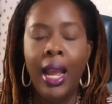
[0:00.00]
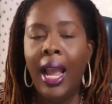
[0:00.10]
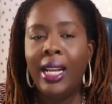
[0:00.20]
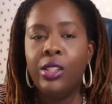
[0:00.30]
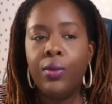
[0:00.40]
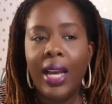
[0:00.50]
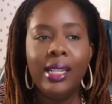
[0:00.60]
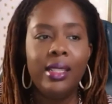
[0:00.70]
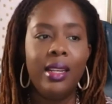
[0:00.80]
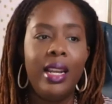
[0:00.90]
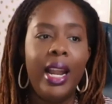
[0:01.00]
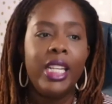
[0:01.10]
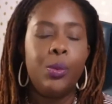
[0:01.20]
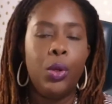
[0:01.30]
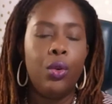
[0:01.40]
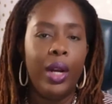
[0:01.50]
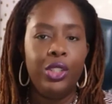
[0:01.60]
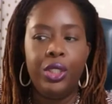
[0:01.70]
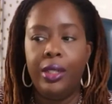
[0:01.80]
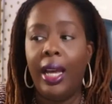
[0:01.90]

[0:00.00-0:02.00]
And so that's the next progression.